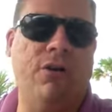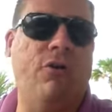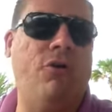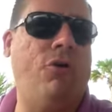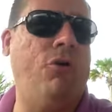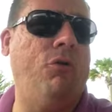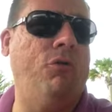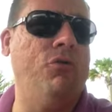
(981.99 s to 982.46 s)
a
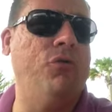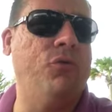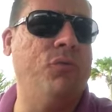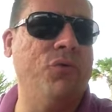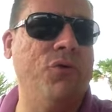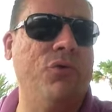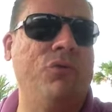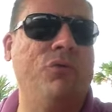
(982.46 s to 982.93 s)
whole new
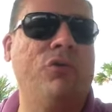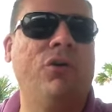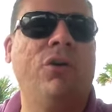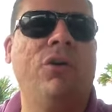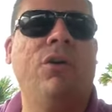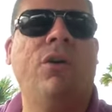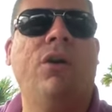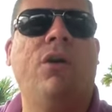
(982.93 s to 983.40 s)
roof
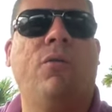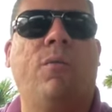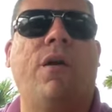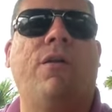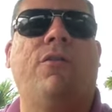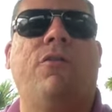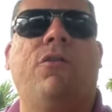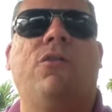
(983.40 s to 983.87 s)

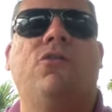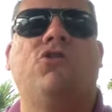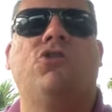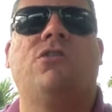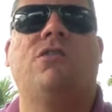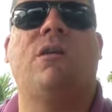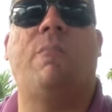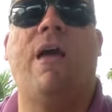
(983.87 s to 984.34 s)
rather than
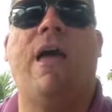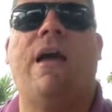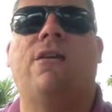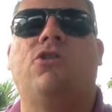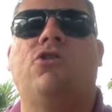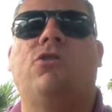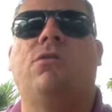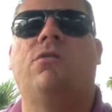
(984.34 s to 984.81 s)
just a
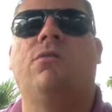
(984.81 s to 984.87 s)
patch.